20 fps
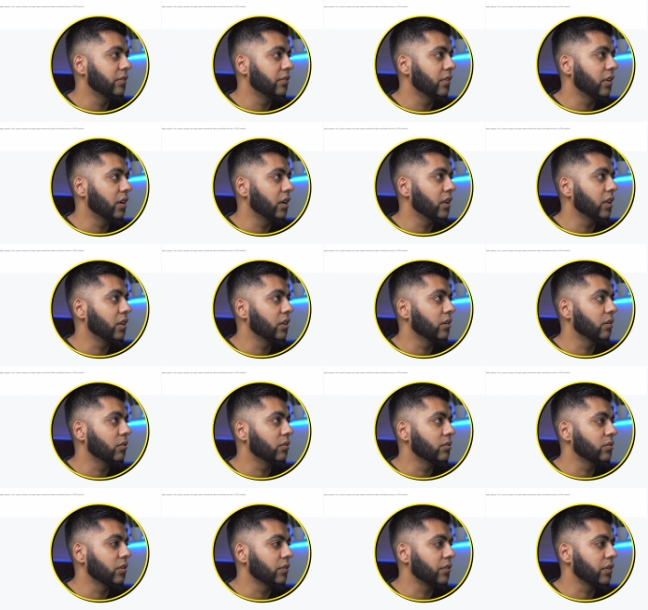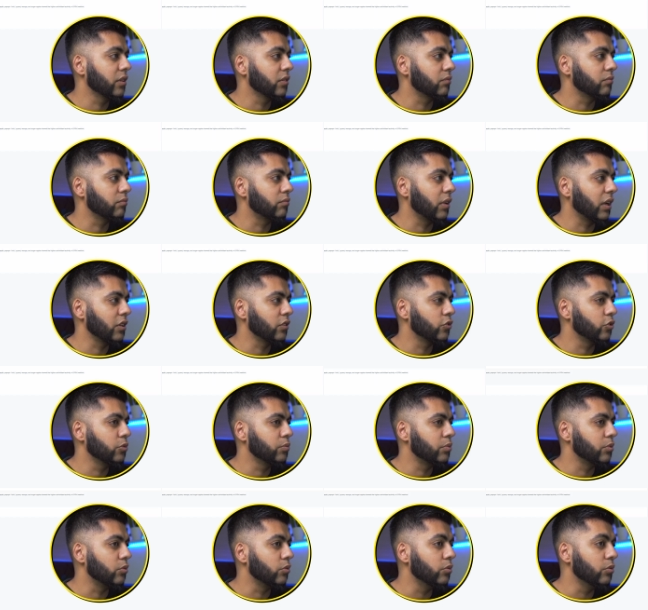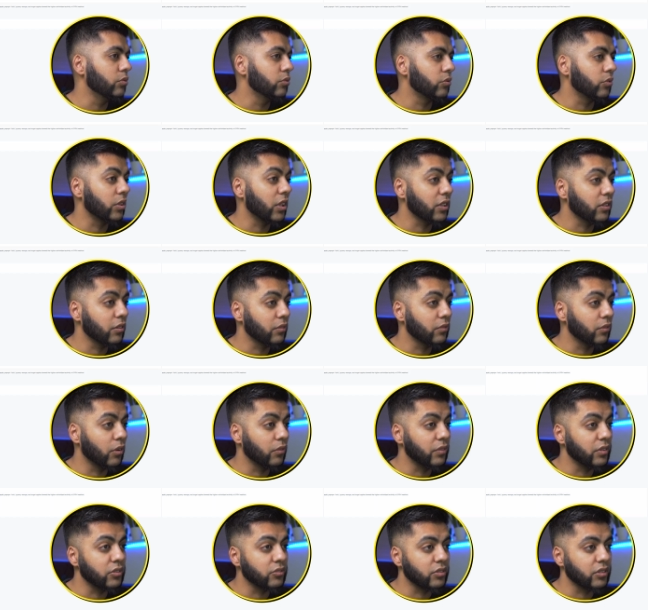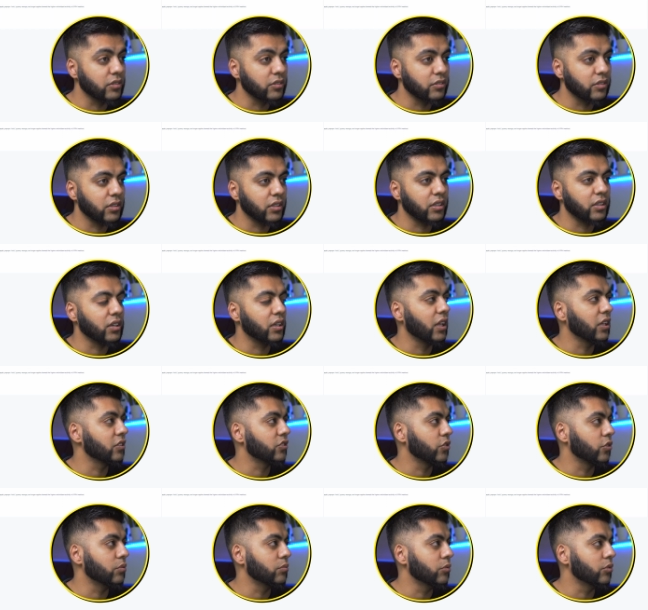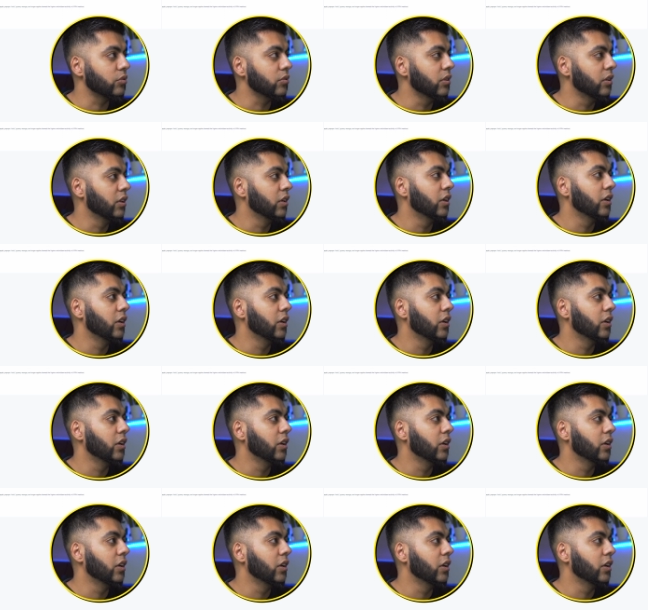fairly old, nothing like super new, so that's of, of interest. you can click show more.